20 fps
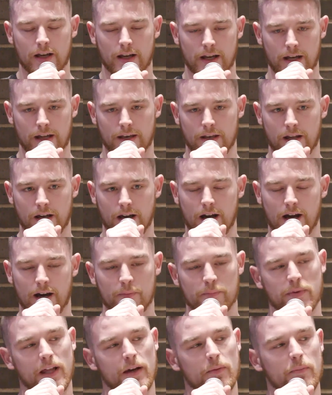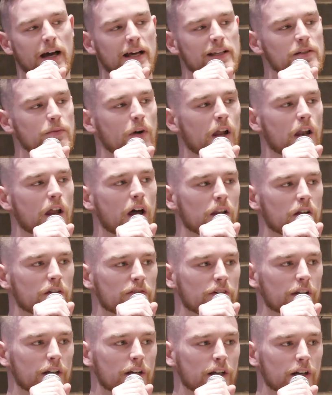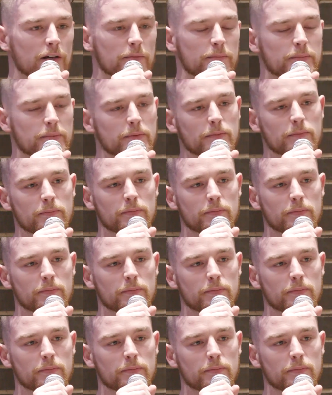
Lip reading: And played basketball all over Europe.